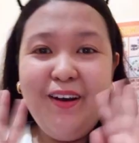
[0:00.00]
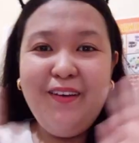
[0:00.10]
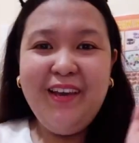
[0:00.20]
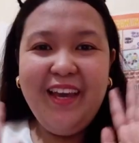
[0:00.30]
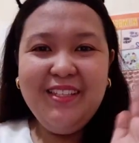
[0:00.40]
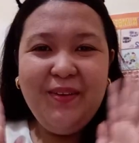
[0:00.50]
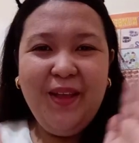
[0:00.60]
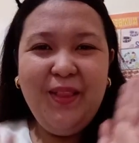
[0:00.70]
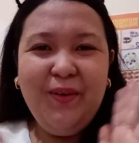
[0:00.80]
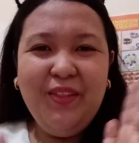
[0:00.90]
Okay, so
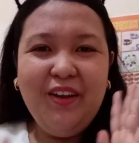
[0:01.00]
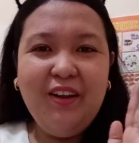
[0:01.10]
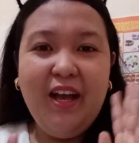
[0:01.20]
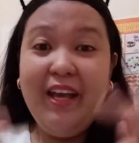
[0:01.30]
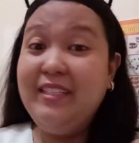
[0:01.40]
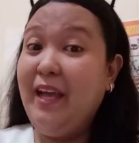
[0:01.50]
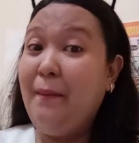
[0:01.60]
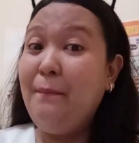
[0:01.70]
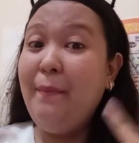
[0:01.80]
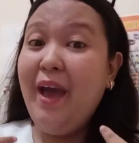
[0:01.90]
hello there guys,
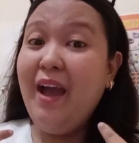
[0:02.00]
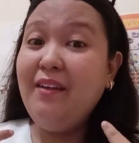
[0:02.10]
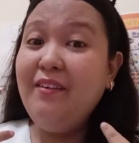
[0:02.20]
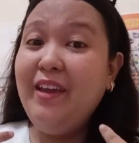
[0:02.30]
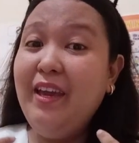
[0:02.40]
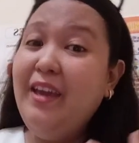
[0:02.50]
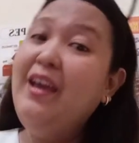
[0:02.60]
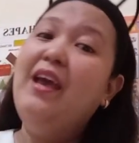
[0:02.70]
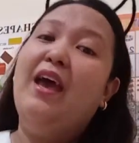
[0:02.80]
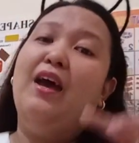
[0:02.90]
I'm back, okay,
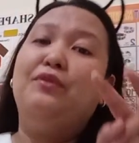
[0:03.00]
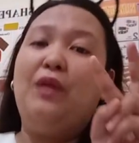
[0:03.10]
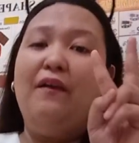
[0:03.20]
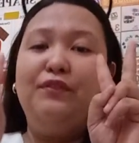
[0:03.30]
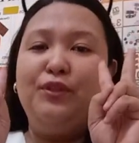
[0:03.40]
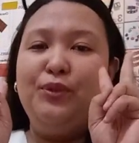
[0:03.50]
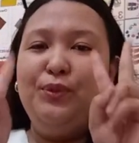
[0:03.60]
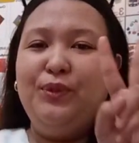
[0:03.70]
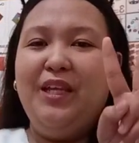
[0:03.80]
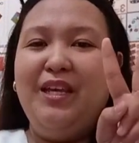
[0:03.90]
after
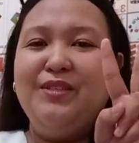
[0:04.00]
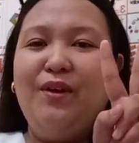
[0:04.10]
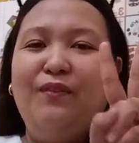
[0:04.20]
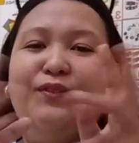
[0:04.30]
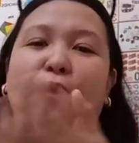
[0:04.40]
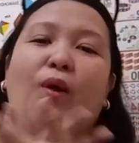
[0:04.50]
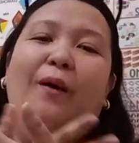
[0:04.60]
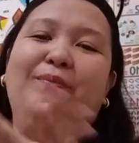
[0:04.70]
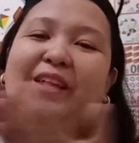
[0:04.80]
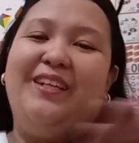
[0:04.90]
2 days of no
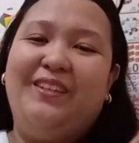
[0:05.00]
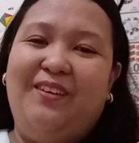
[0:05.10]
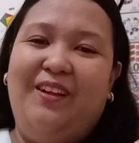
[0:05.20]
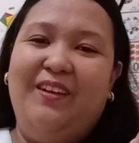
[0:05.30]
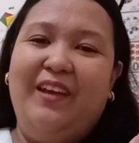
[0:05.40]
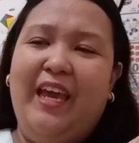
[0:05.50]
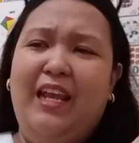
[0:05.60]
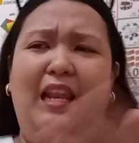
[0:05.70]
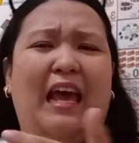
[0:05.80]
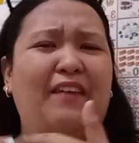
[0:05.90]
update at all,
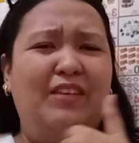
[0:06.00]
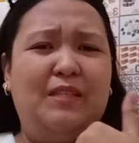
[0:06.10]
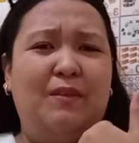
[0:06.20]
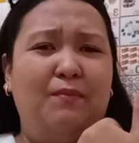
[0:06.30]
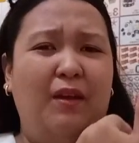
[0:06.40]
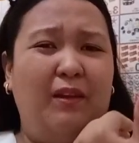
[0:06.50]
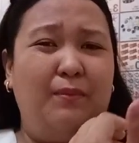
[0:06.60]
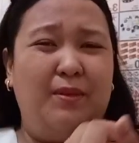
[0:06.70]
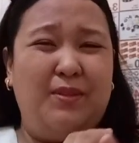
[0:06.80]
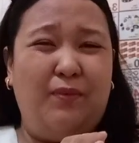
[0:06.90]
okay, life has been very
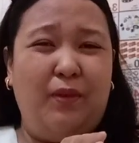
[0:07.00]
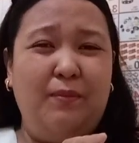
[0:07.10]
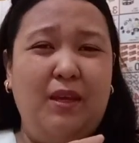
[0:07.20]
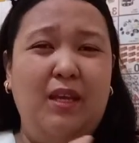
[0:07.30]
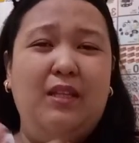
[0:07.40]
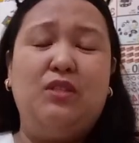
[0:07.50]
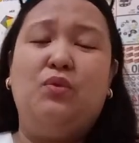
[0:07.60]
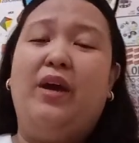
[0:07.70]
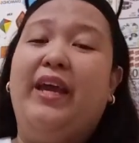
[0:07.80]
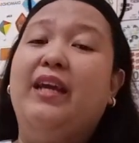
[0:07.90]
busy for me, that's
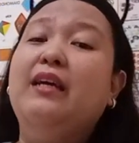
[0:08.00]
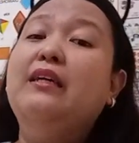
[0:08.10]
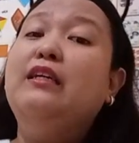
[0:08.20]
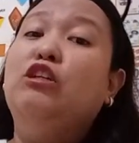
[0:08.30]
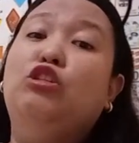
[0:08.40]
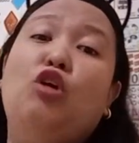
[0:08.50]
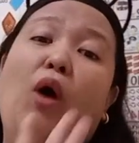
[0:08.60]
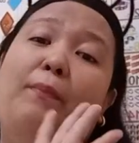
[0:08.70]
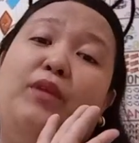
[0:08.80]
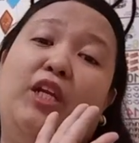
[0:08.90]
why no
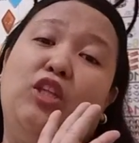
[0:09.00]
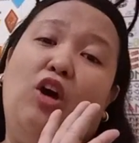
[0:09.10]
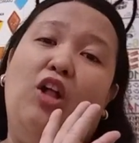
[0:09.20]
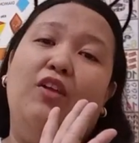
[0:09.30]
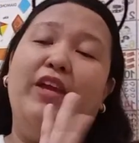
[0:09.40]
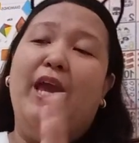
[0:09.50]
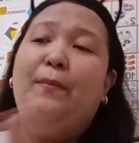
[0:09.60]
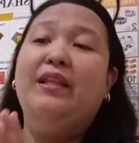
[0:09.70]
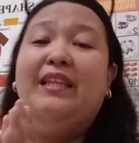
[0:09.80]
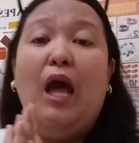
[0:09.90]
update at all, okay,
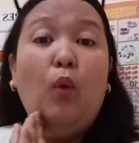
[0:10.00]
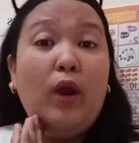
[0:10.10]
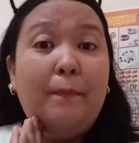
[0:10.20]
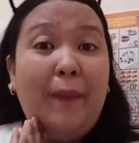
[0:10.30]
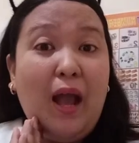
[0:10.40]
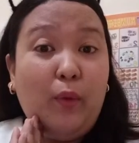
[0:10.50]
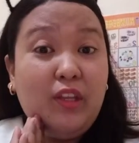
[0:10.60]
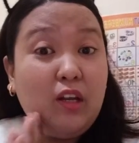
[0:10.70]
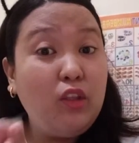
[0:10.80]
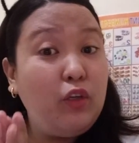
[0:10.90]
but now we're back with
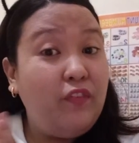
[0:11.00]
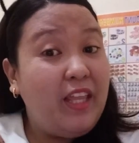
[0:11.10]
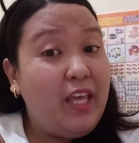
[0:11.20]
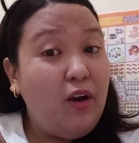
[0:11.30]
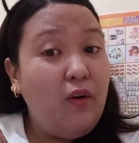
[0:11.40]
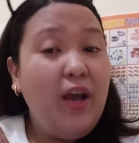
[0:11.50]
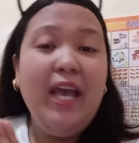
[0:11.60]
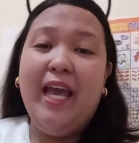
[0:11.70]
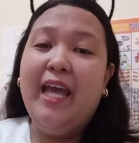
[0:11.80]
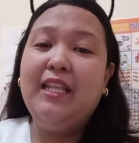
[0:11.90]
another video,
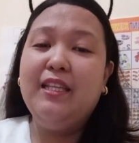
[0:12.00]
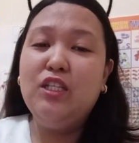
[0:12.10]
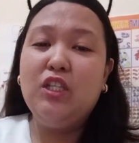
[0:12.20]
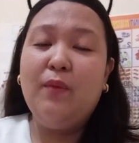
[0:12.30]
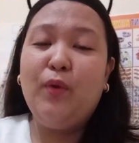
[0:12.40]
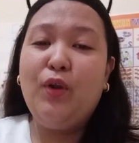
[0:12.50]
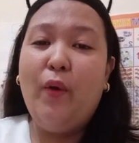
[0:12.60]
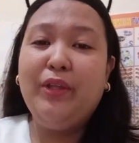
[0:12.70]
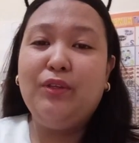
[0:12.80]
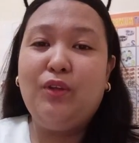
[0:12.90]
and this time we're
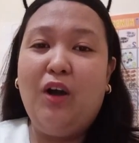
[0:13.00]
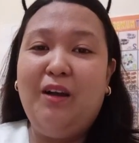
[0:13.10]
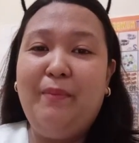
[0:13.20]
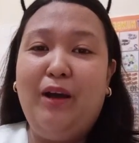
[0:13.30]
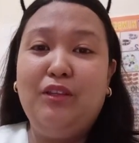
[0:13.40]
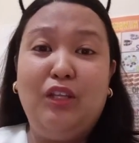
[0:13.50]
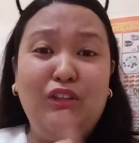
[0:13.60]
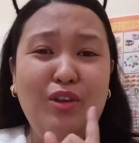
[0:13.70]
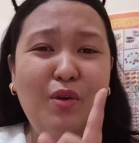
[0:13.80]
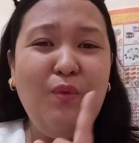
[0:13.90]
going to talk about the
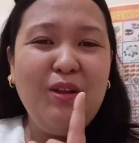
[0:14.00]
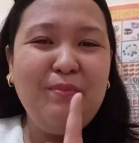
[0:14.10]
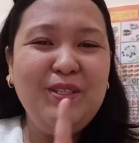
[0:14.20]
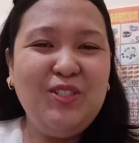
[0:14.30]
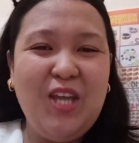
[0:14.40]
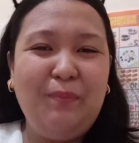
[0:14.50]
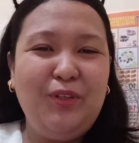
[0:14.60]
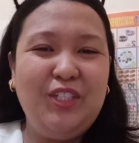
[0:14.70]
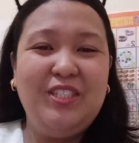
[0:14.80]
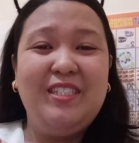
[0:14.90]
new One Piece
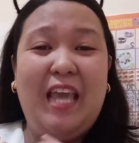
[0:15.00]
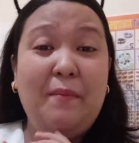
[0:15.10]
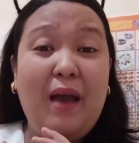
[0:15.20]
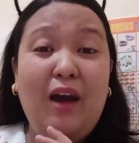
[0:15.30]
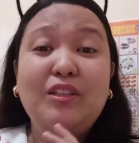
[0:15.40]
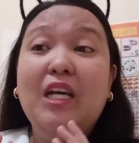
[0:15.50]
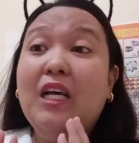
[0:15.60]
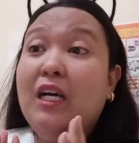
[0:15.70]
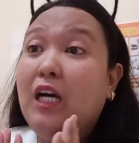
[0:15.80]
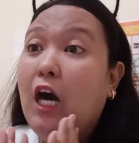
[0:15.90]
chapter that just came out
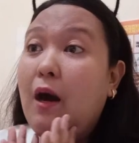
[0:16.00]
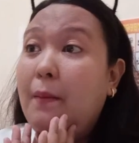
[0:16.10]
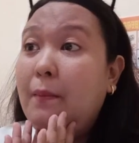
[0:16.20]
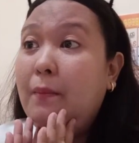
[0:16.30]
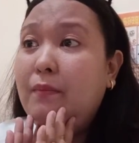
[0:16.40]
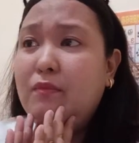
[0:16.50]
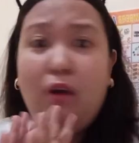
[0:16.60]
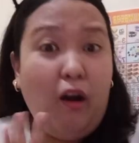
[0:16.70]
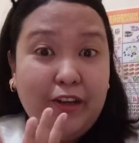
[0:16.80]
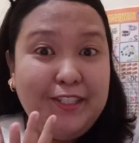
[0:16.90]

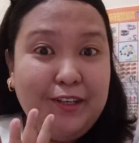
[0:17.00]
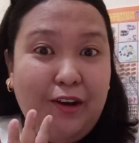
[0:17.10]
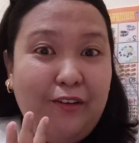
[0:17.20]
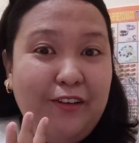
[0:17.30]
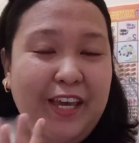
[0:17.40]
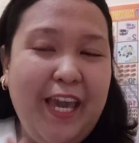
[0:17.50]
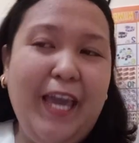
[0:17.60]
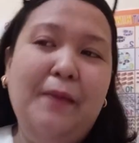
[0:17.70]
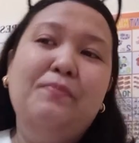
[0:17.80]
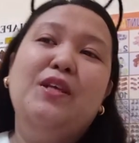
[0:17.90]
hours ago,
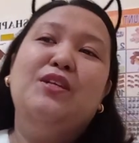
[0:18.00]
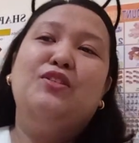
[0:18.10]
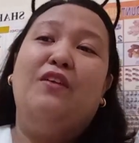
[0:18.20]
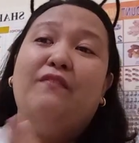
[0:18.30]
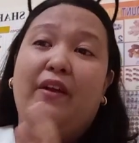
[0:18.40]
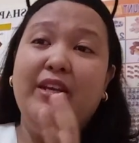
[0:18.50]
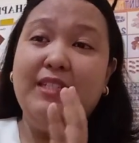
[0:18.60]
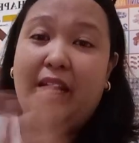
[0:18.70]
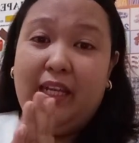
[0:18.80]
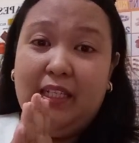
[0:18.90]
okay, so I'm very
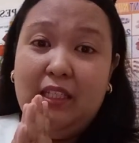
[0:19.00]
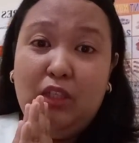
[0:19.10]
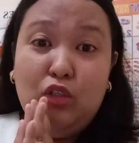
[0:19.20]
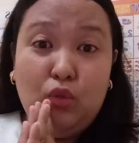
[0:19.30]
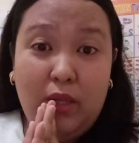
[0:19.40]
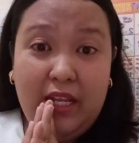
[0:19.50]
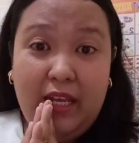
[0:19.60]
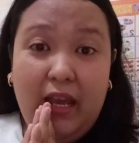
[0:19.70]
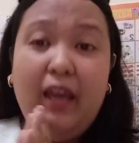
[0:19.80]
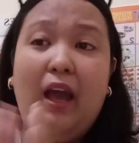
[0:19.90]
excited.
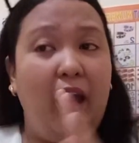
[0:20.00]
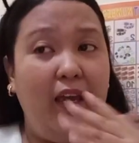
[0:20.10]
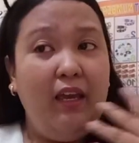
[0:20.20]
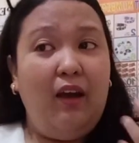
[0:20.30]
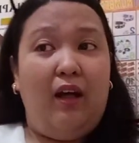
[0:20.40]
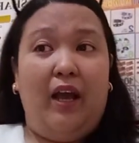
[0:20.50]
Usually, I